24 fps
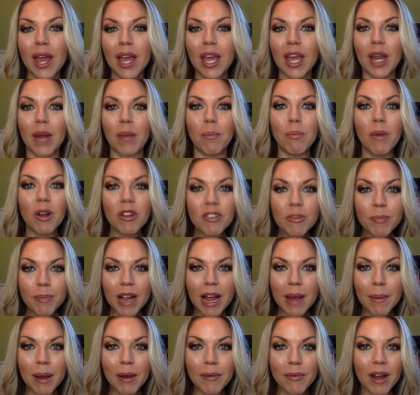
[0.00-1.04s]
you know,
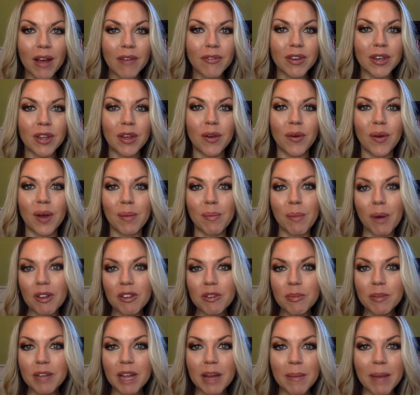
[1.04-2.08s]
multiply my revenue and
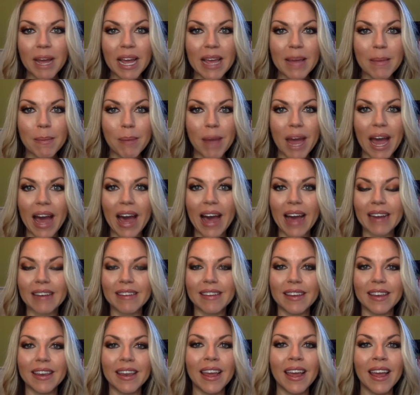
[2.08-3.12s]
multiply my impact
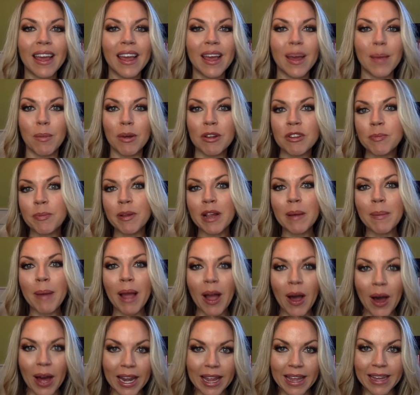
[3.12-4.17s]
and multiply
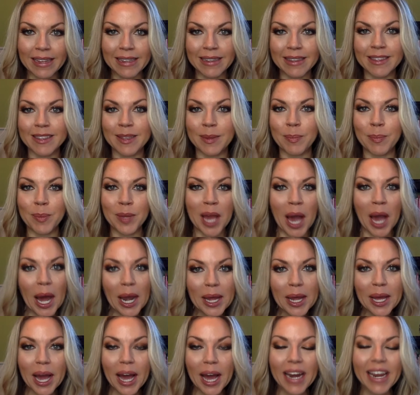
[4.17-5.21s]
my audience and
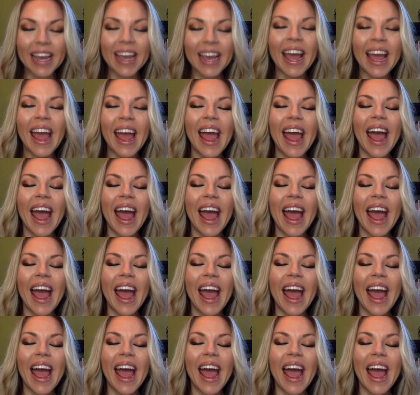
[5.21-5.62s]
yada, yada.